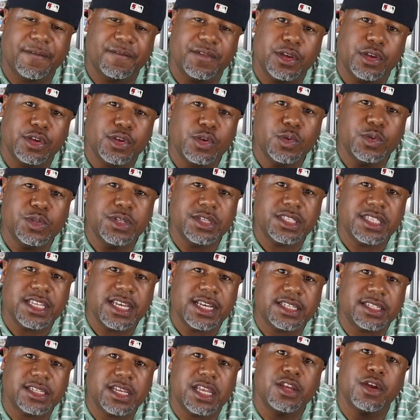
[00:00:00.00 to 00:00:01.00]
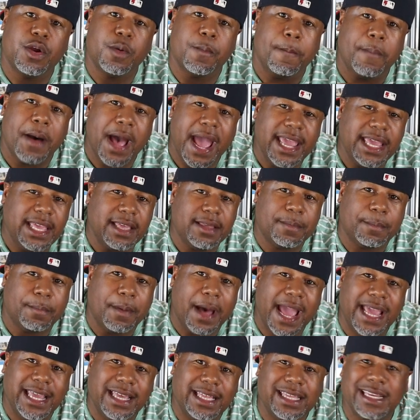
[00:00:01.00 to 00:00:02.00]
If you're using this and you're bike,
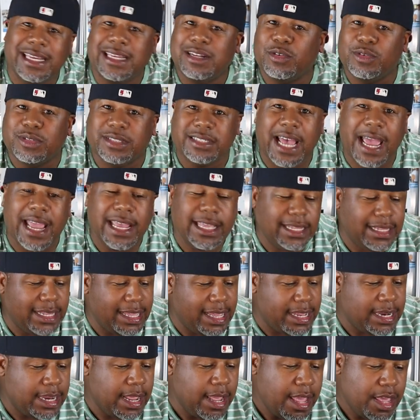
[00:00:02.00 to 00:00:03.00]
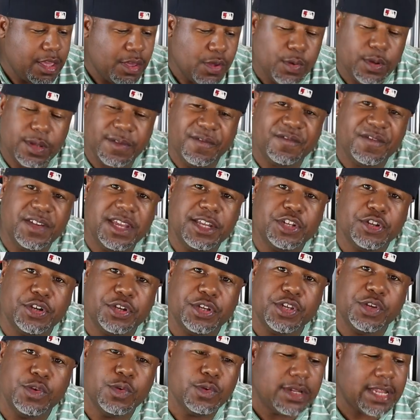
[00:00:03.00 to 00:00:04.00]
biking or cycling, you can feed
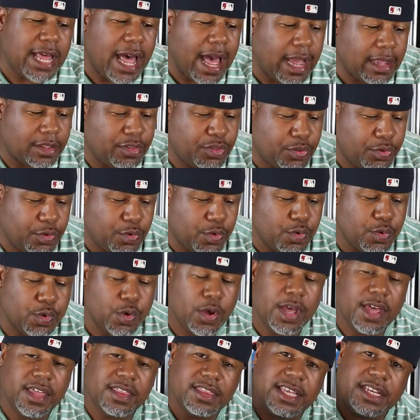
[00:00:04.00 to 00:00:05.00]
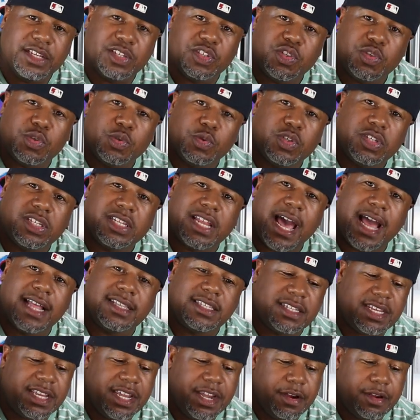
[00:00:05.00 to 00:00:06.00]
your U-lock through these two
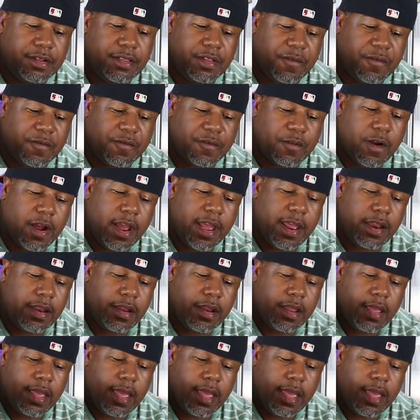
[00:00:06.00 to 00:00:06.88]
slots here in the front.